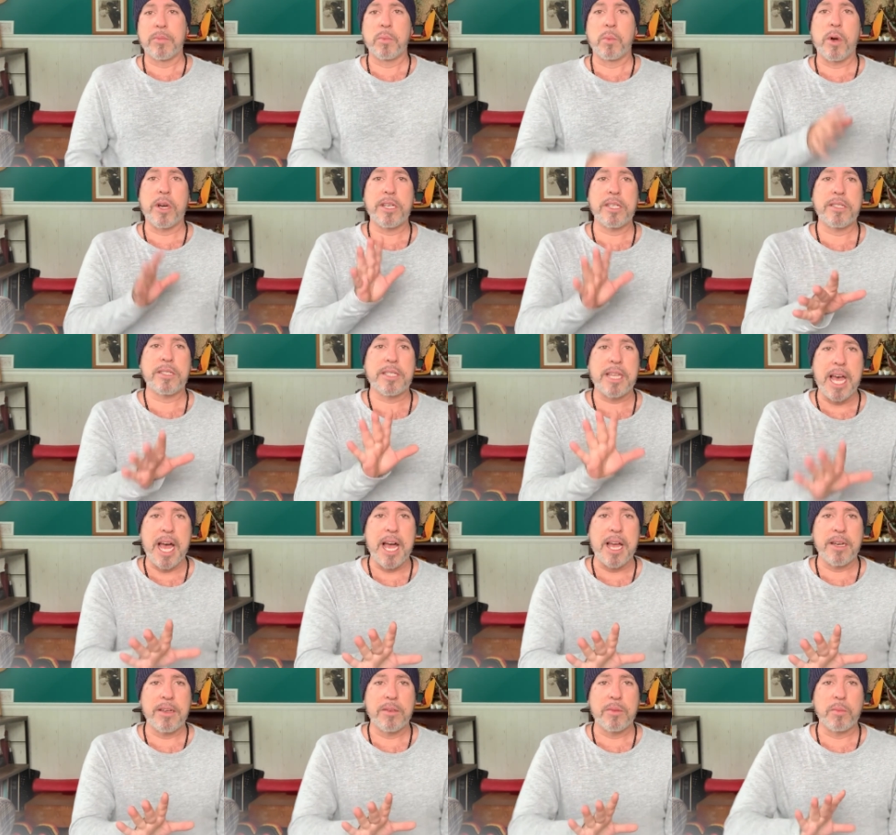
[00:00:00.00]
What is
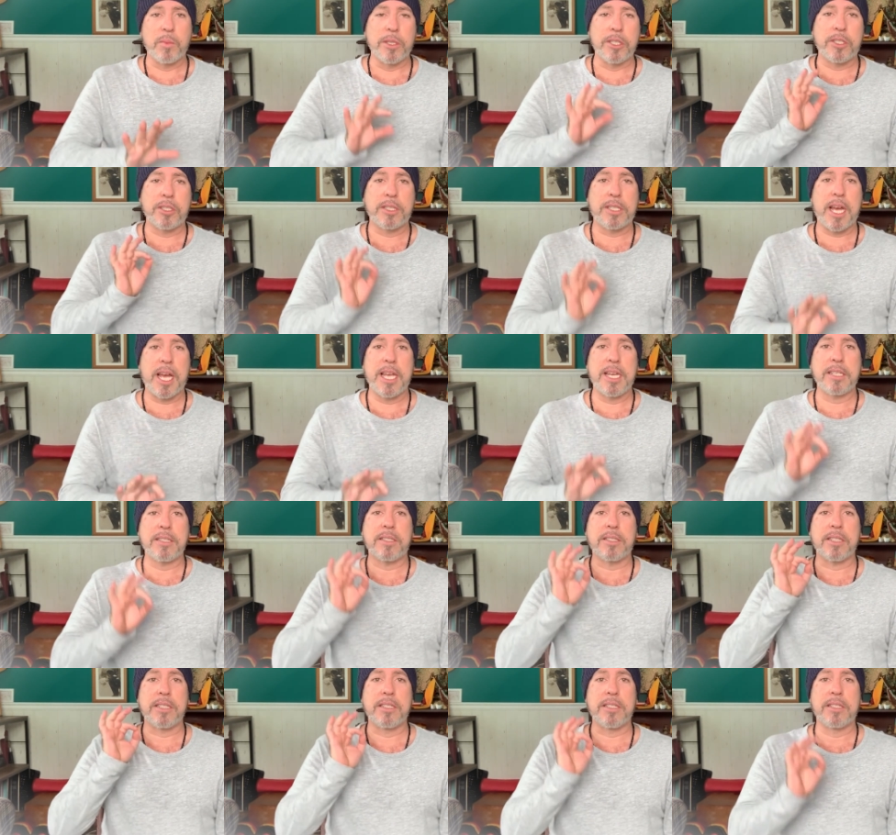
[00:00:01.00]
that which
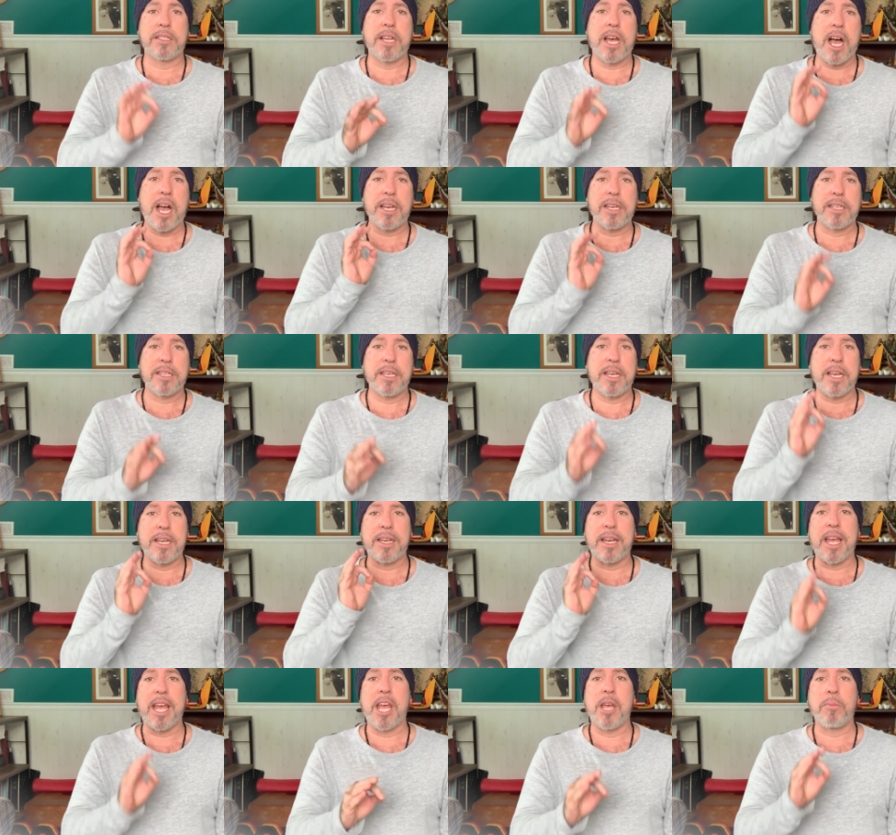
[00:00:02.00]
science is not
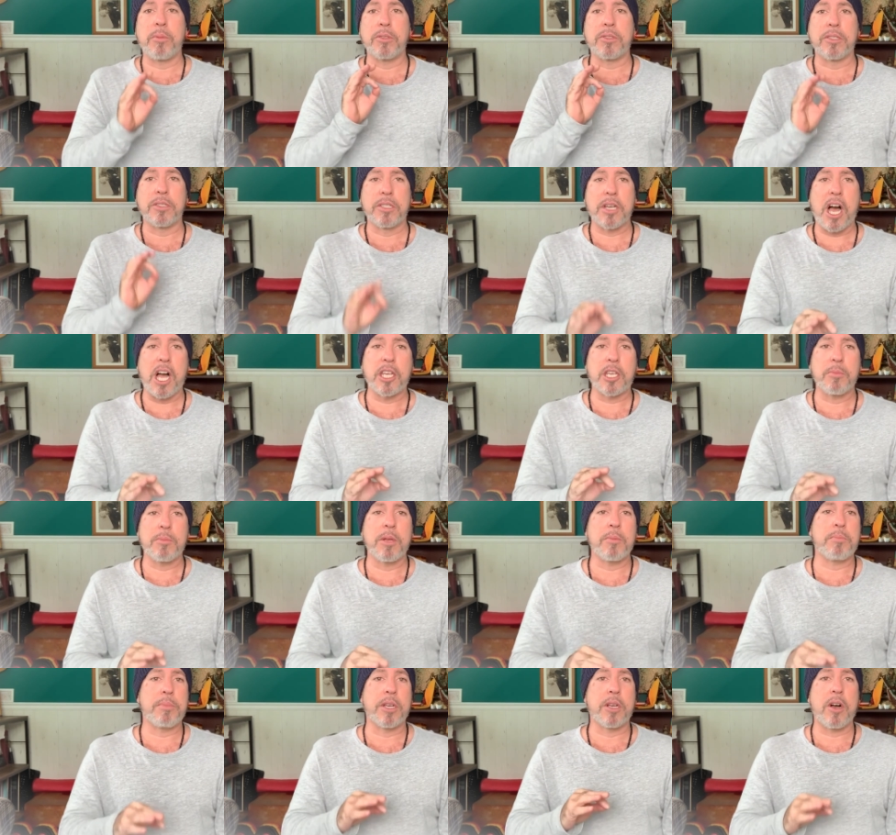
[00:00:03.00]
yet able to
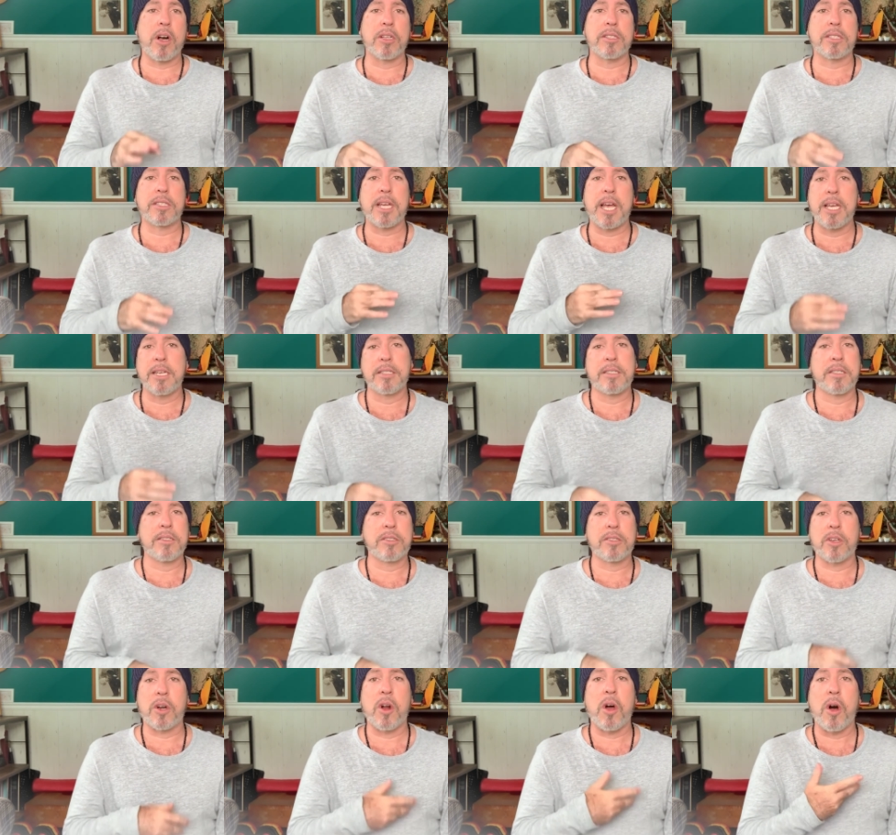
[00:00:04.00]
document because
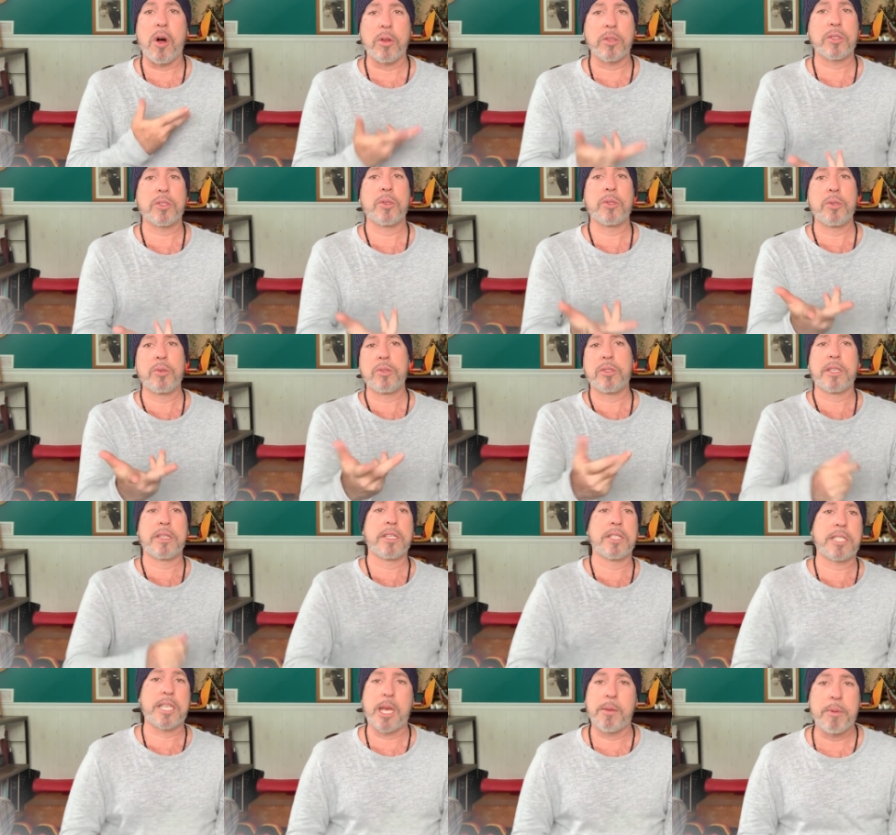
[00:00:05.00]
scientists are also using
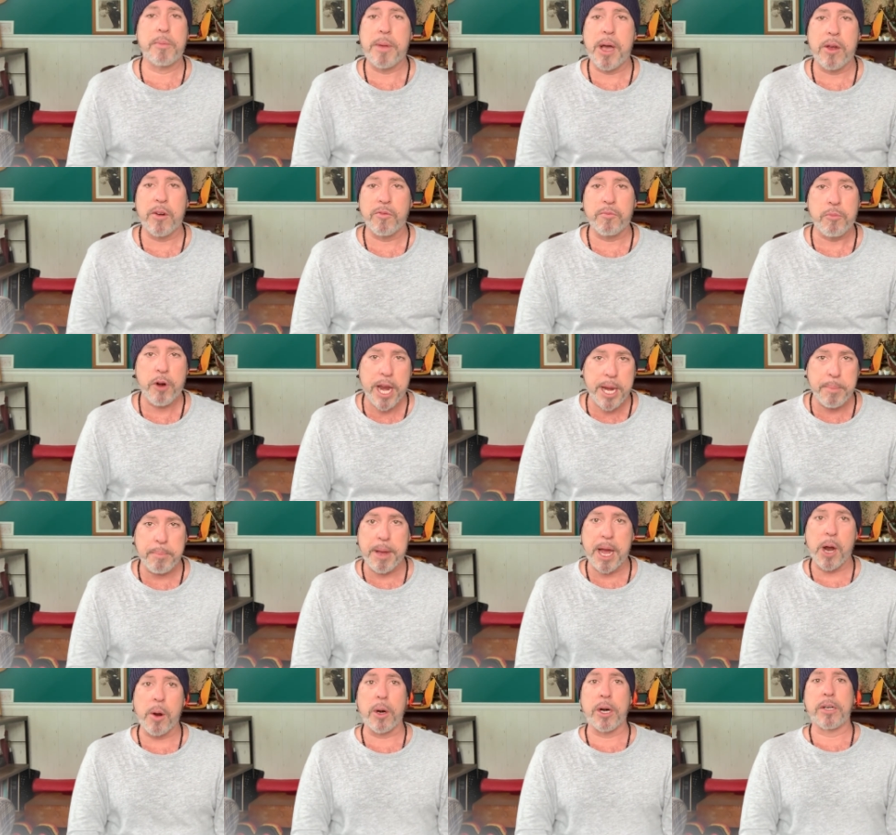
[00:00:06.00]
the same amount of brain
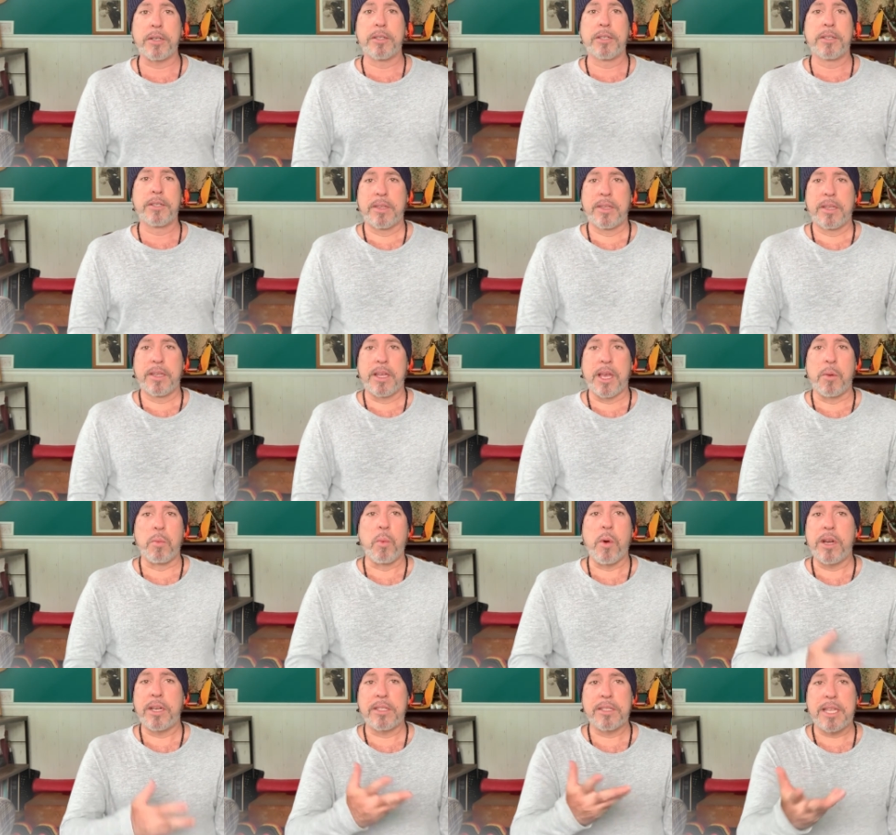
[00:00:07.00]
power?
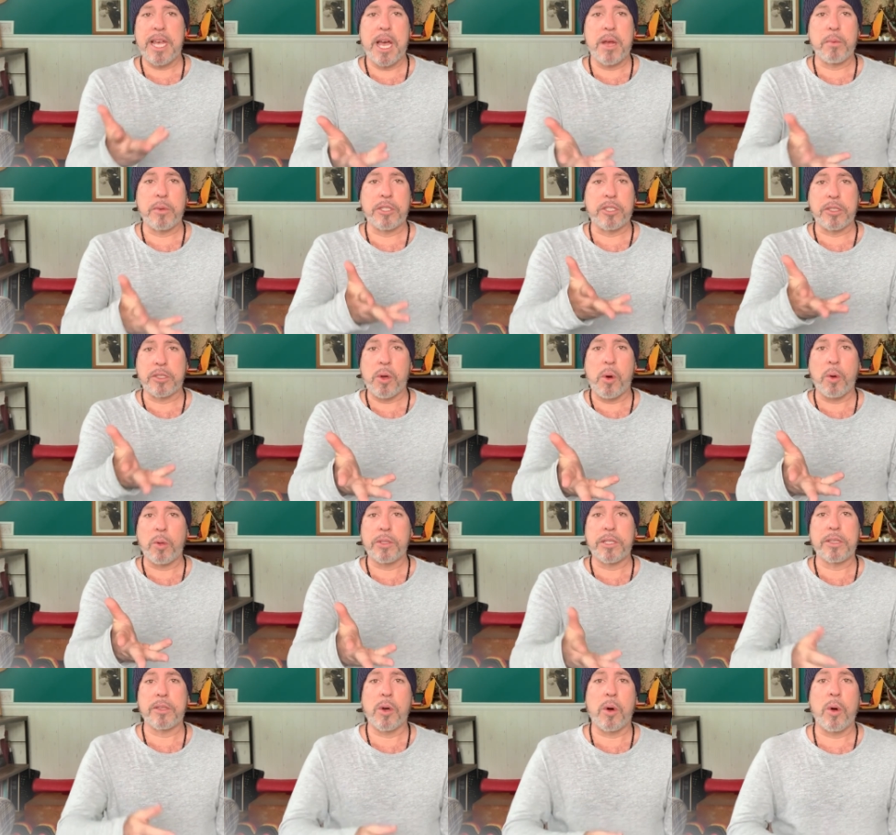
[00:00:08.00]
And what is that which is
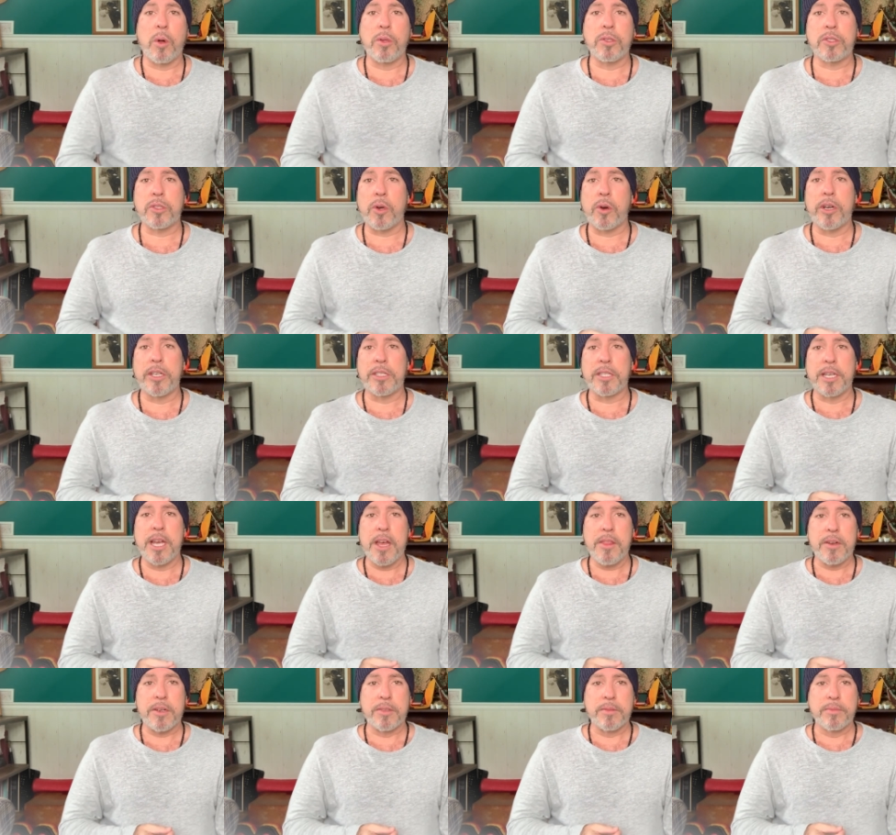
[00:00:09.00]
holding the whole story
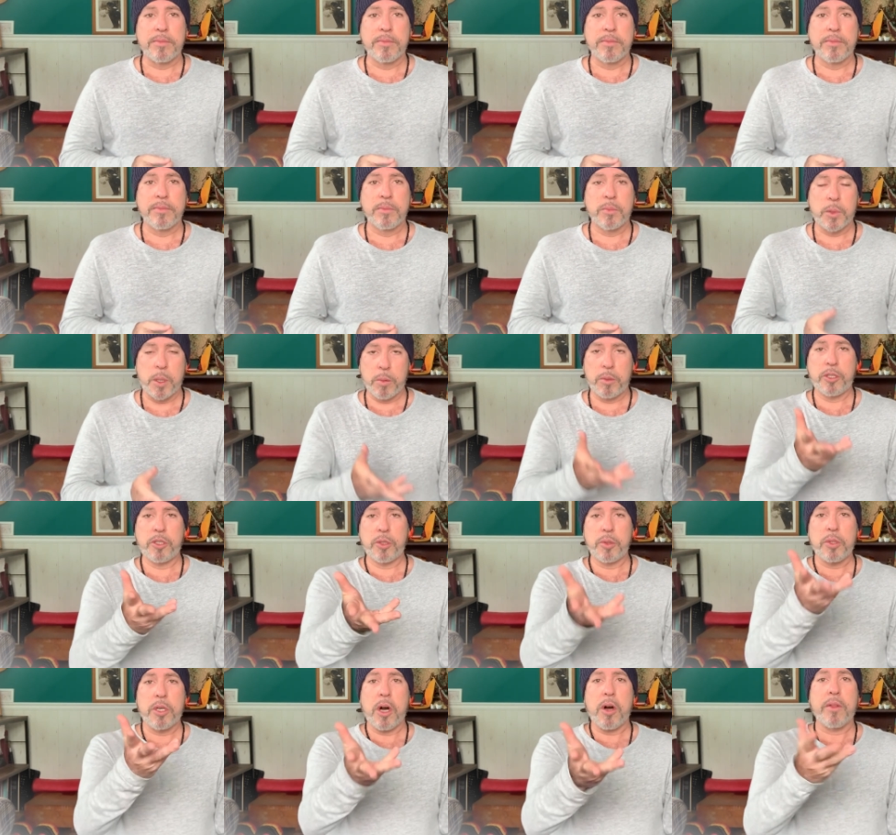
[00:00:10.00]
together? What would
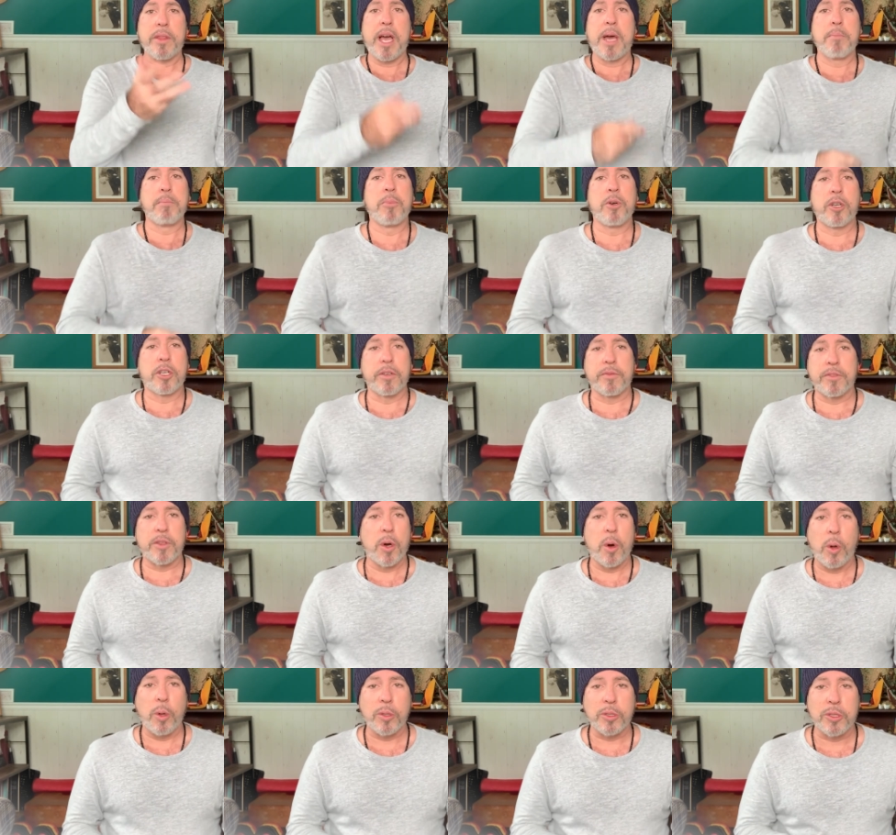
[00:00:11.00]
you call that book if
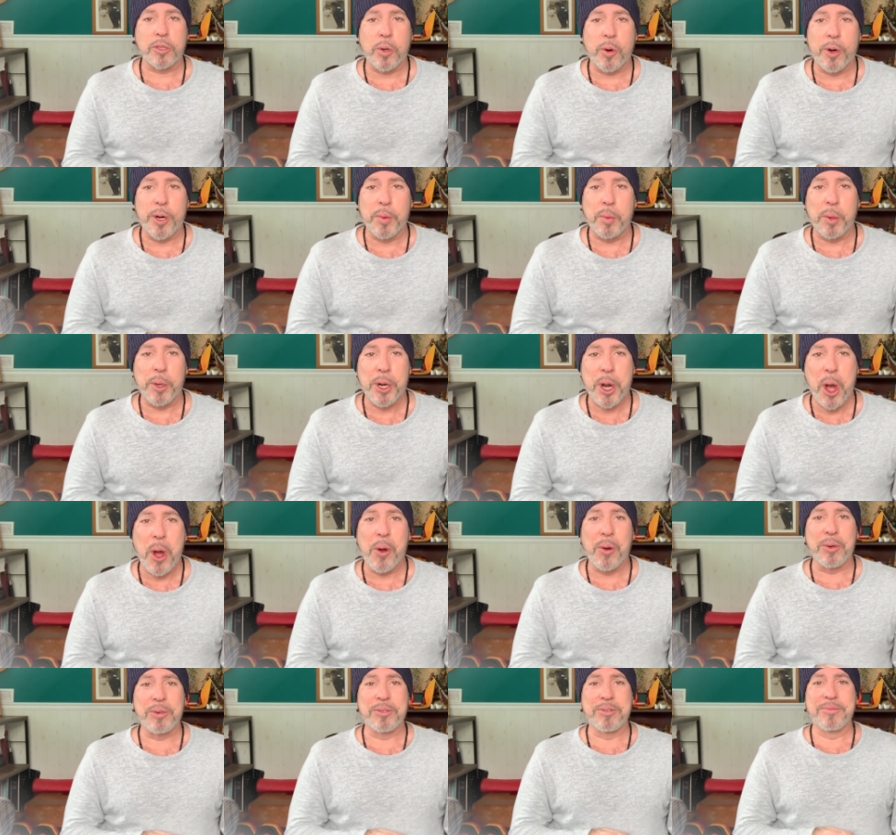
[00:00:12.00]
the whole story were
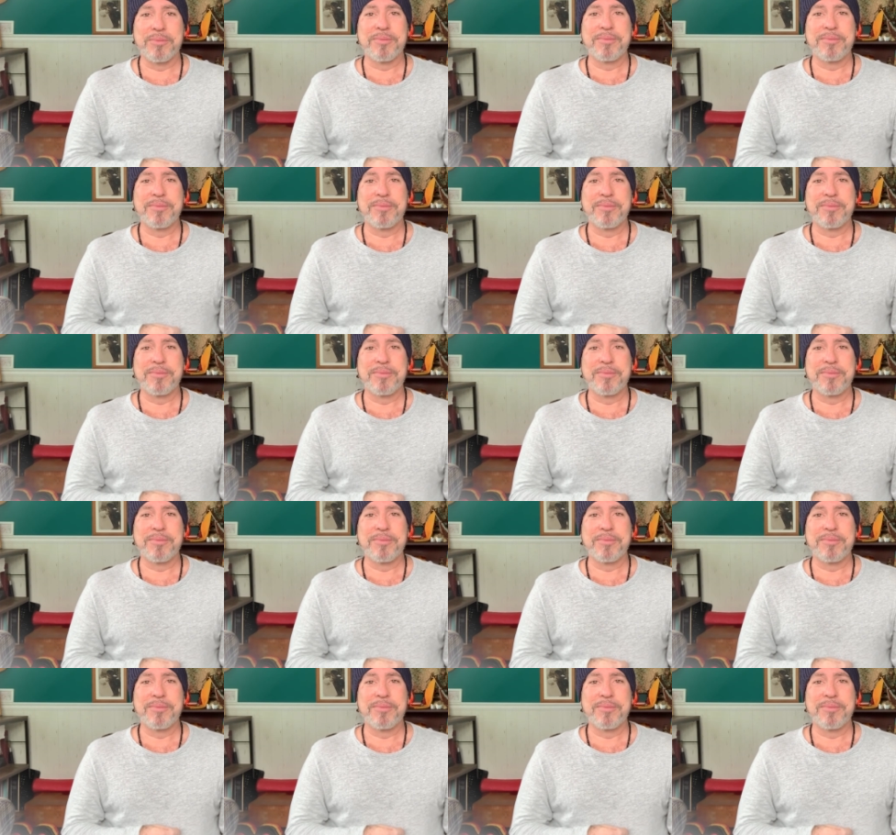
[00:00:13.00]
known?